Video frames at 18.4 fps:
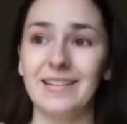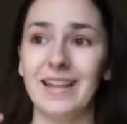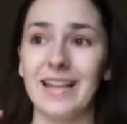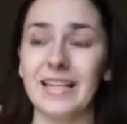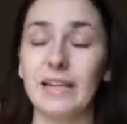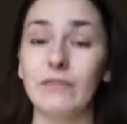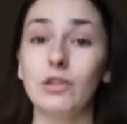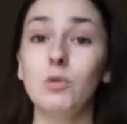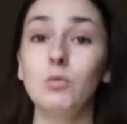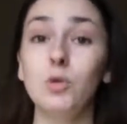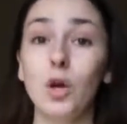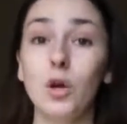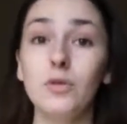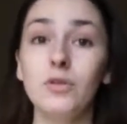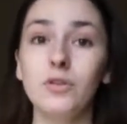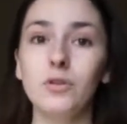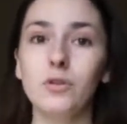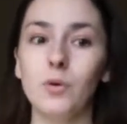Like, if you
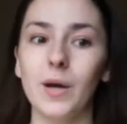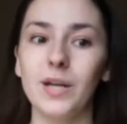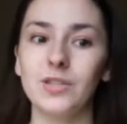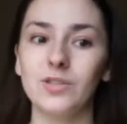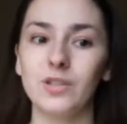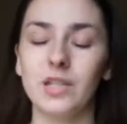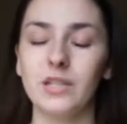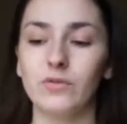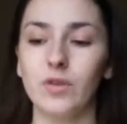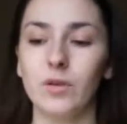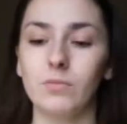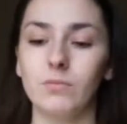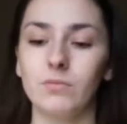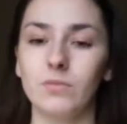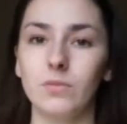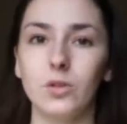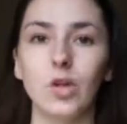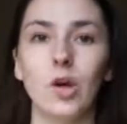know that your question is
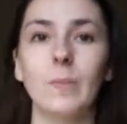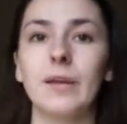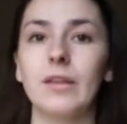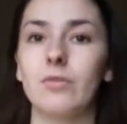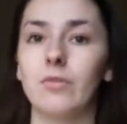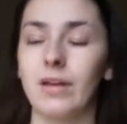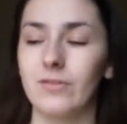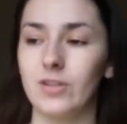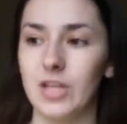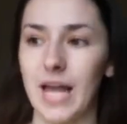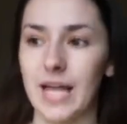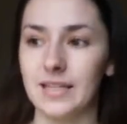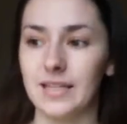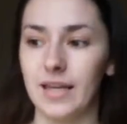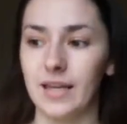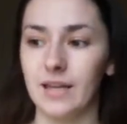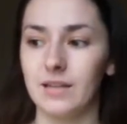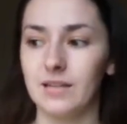from topic 3 of
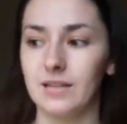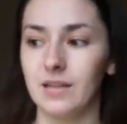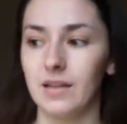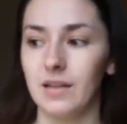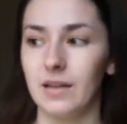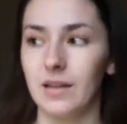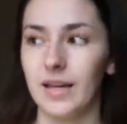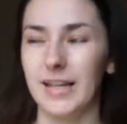genetics